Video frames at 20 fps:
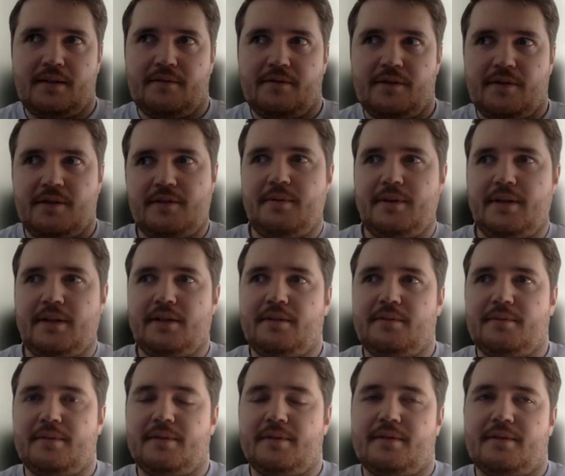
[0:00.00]
first one I
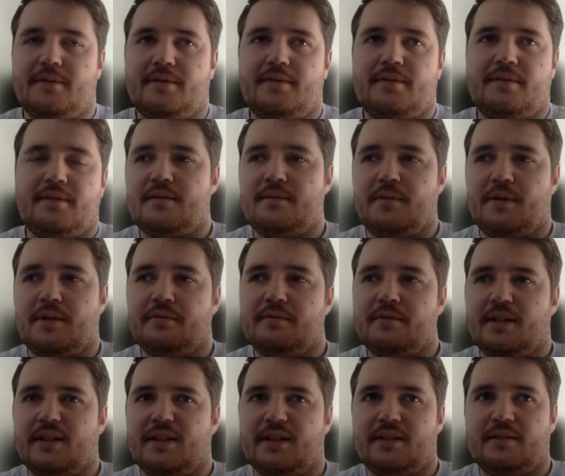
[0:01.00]
got was what
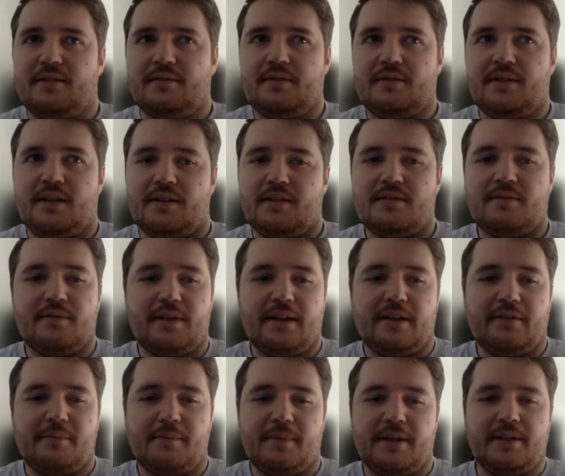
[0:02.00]
really kind of stood
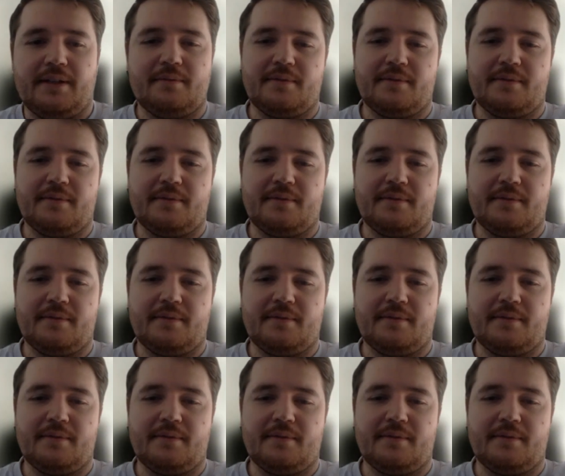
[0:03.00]
out for me.